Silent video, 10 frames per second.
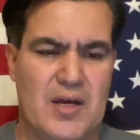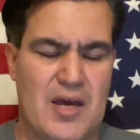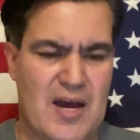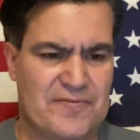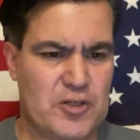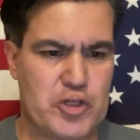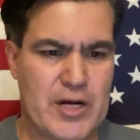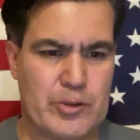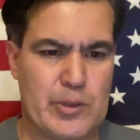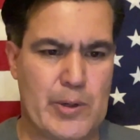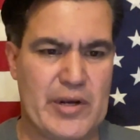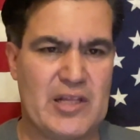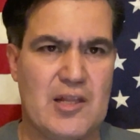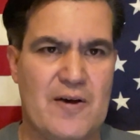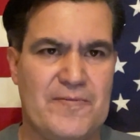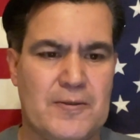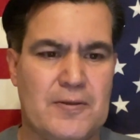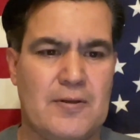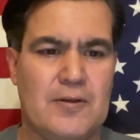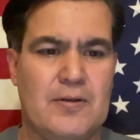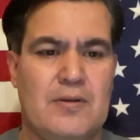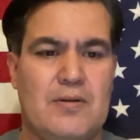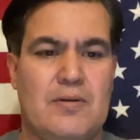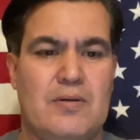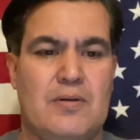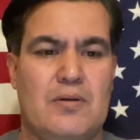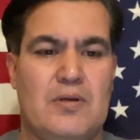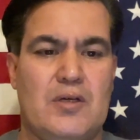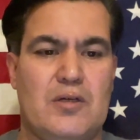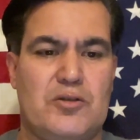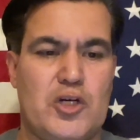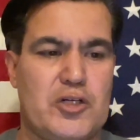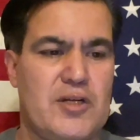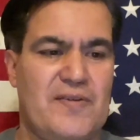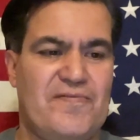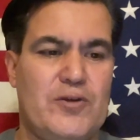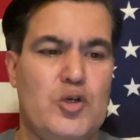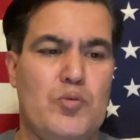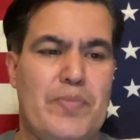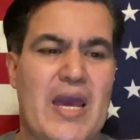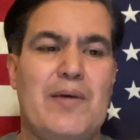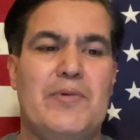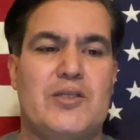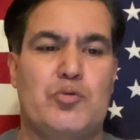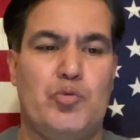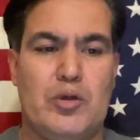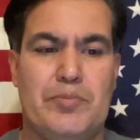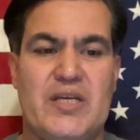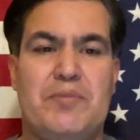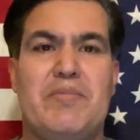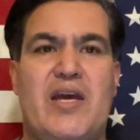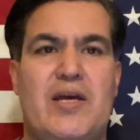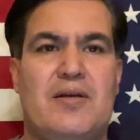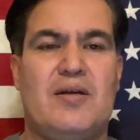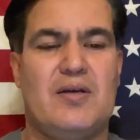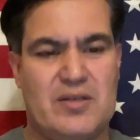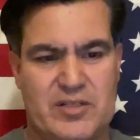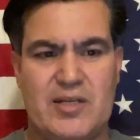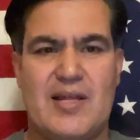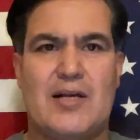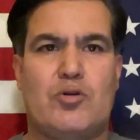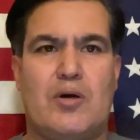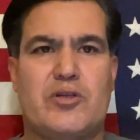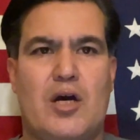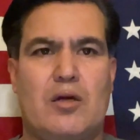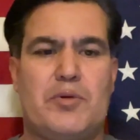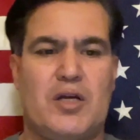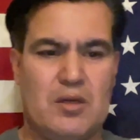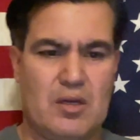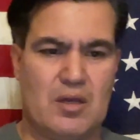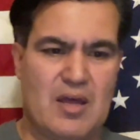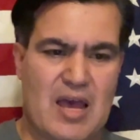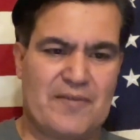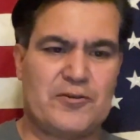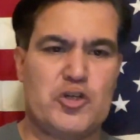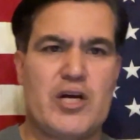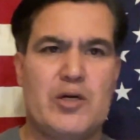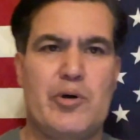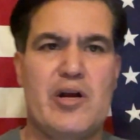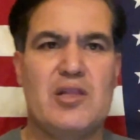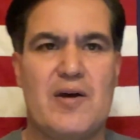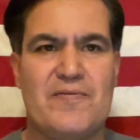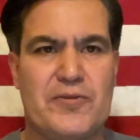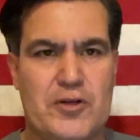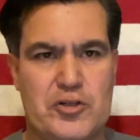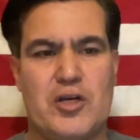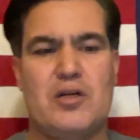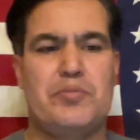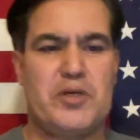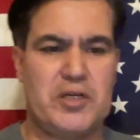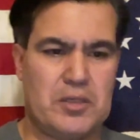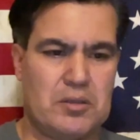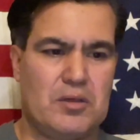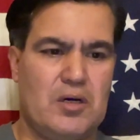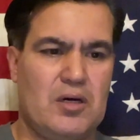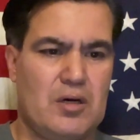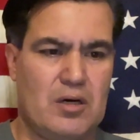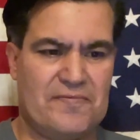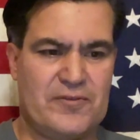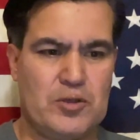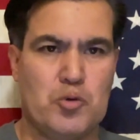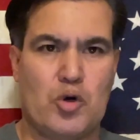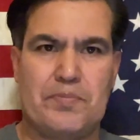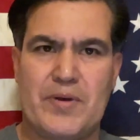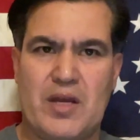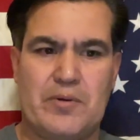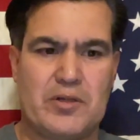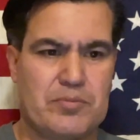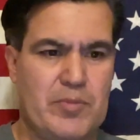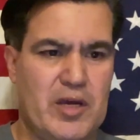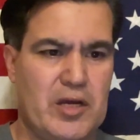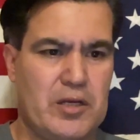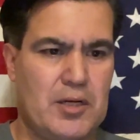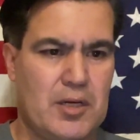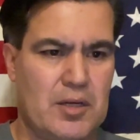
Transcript: After January 11th, just a few payments will be made. See, that's what I was talking about. After January 11th, there's going to be a few more payments made.